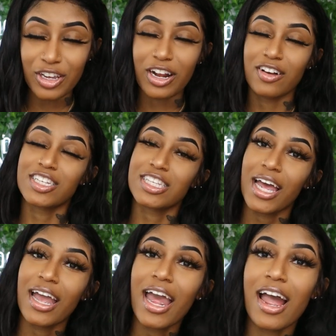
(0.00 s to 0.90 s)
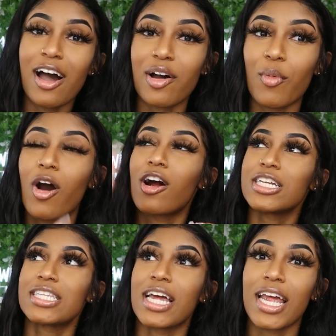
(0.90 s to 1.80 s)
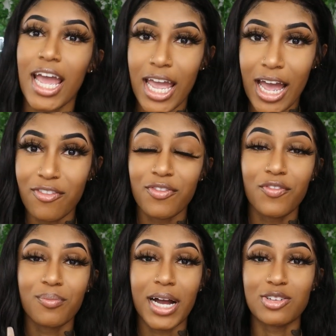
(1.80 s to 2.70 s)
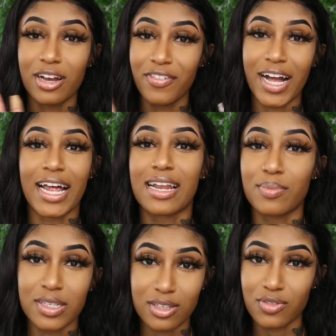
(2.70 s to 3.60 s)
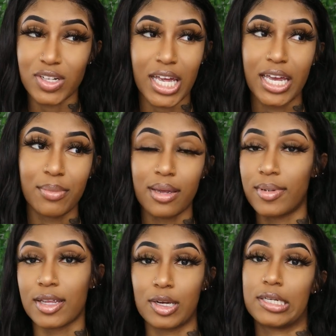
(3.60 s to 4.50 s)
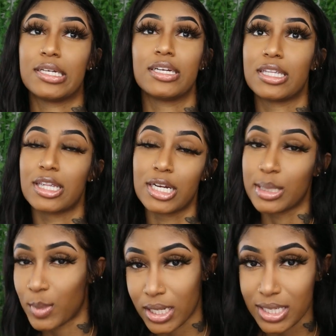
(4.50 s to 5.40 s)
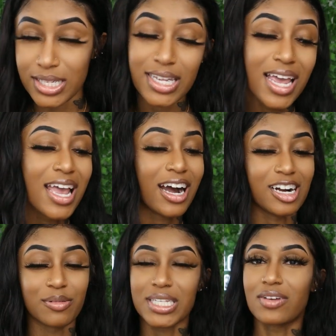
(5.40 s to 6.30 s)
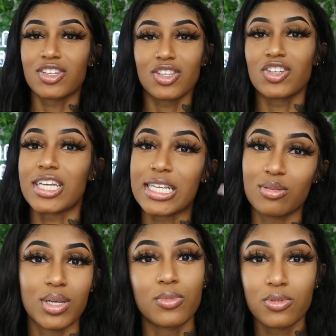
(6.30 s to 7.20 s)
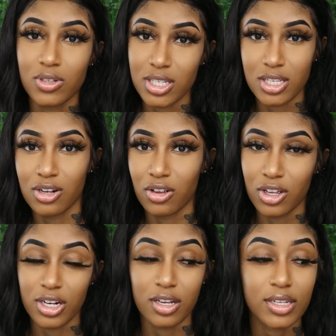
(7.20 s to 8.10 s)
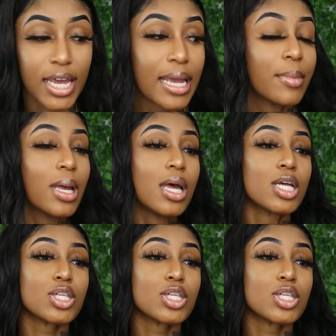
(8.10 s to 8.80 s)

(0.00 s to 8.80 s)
So you know, I was just like, well, I already said, hey, mind you, I forgot I had a business for like maybe a good 30 minutes, because I was just socializing with people who just, you know, learn their name.